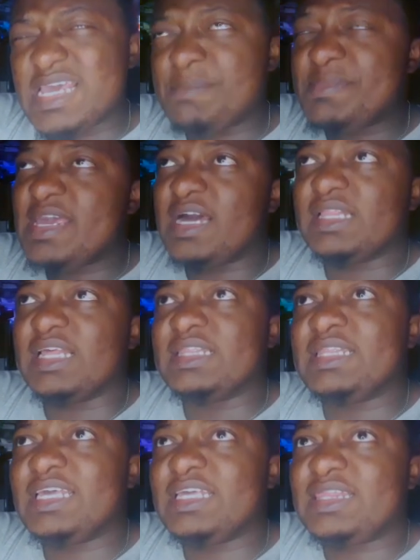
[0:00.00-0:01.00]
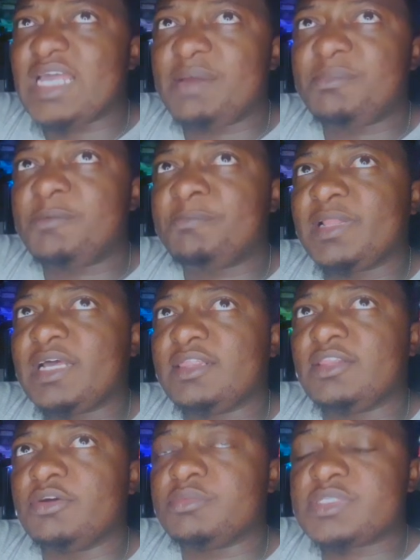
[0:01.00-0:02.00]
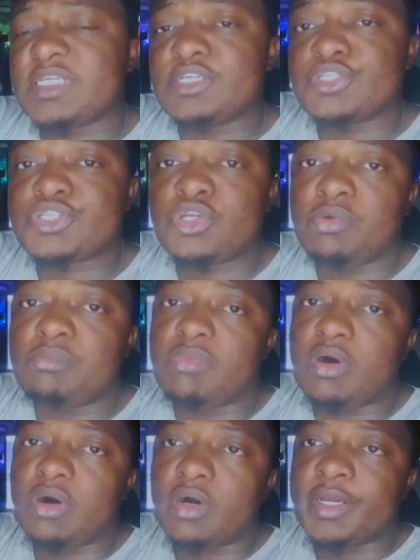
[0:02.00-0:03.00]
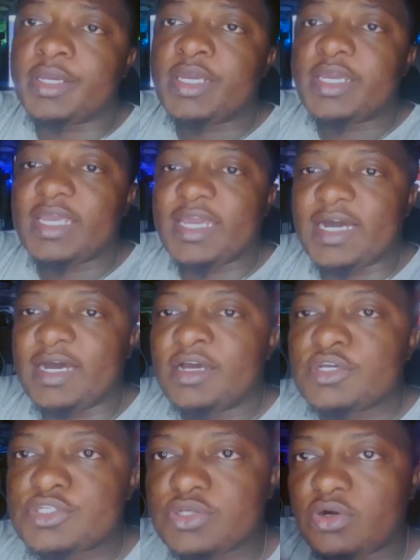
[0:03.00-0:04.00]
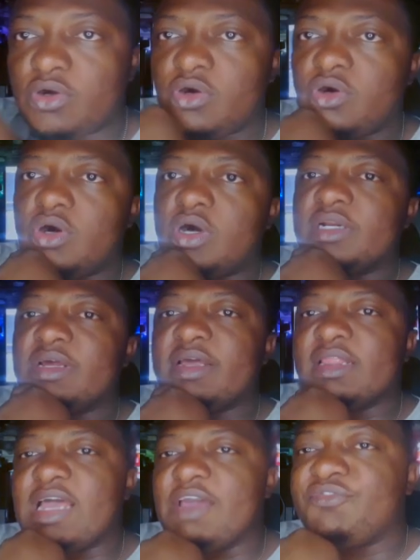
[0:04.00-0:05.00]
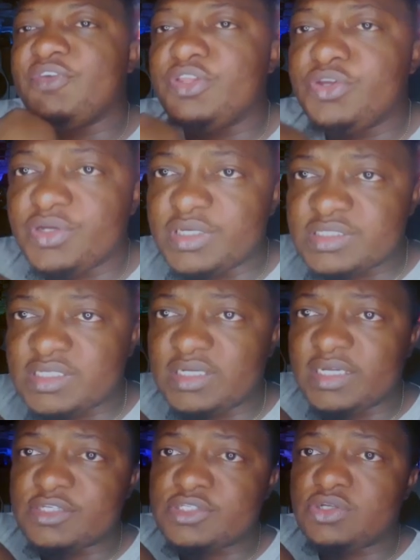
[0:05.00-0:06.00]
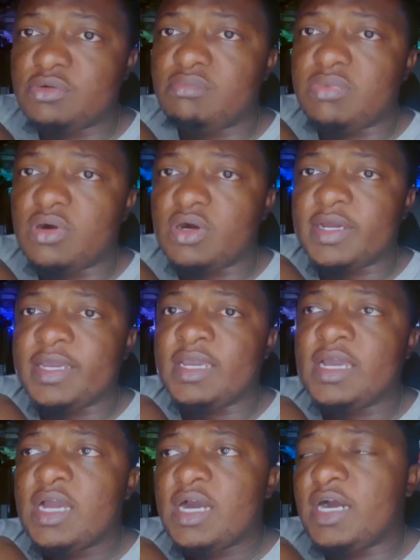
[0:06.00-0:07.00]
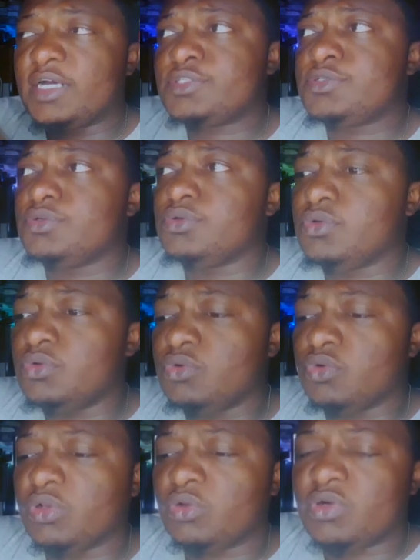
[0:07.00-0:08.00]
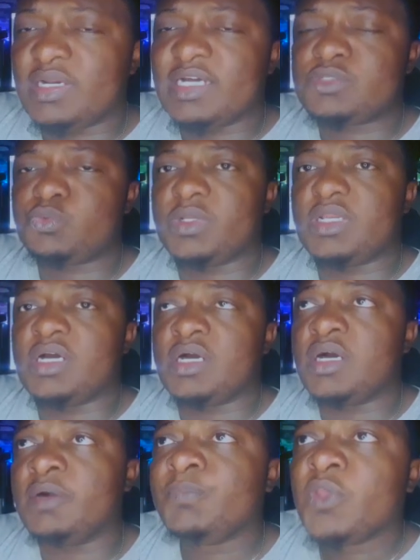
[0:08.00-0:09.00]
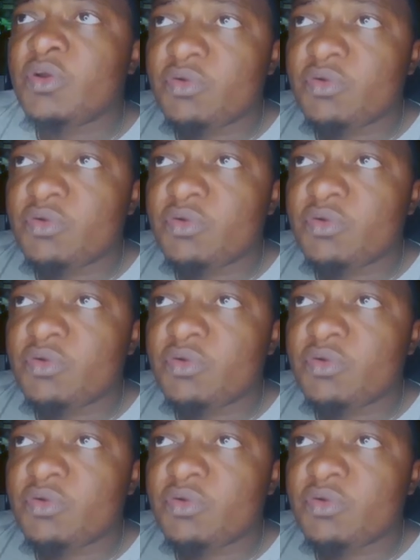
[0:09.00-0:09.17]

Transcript: Yemi Alade, Diamond Platnumz, and Stonebwoy. Yeah, so on a live video yesterday, Stonebwoy had to connect with